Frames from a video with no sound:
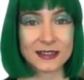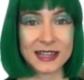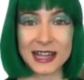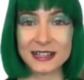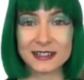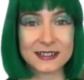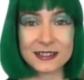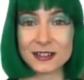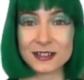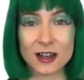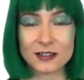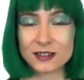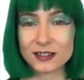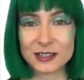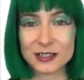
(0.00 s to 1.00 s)
That is
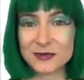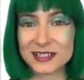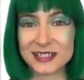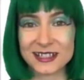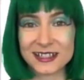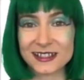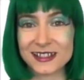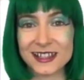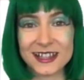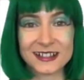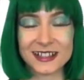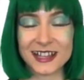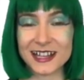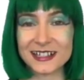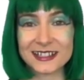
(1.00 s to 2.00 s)
not a limiting
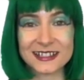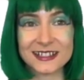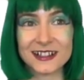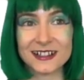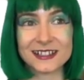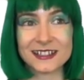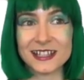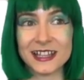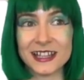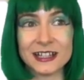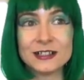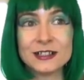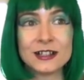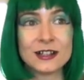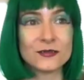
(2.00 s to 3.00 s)
thing. That is not
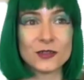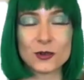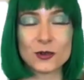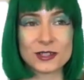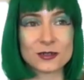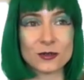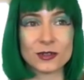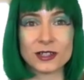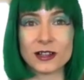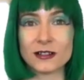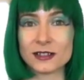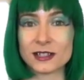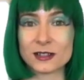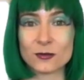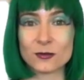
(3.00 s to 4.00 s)
saying focus only
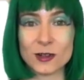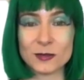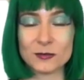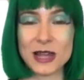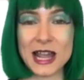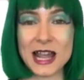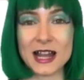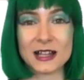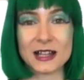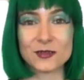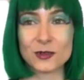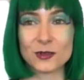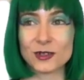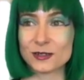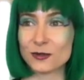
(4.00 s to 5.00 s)
on this one path,
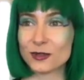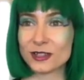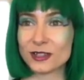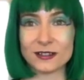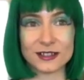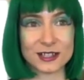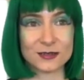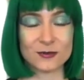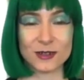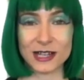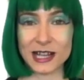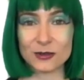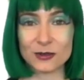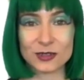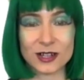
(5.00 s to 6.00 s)
focus only on this one
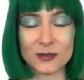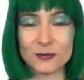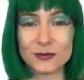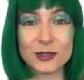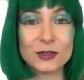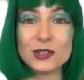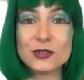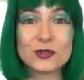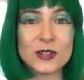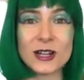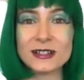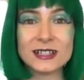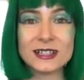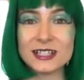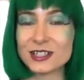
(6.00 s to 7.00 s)
outcome. No, you do
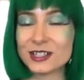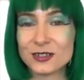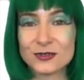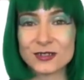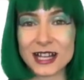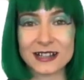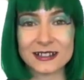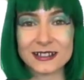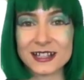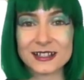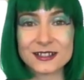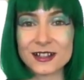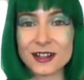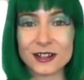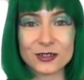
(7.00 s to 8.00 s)
not need to do that. That
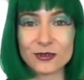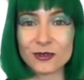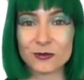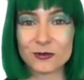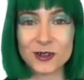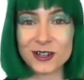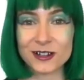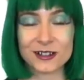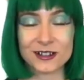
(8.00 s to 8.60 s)
is not your work.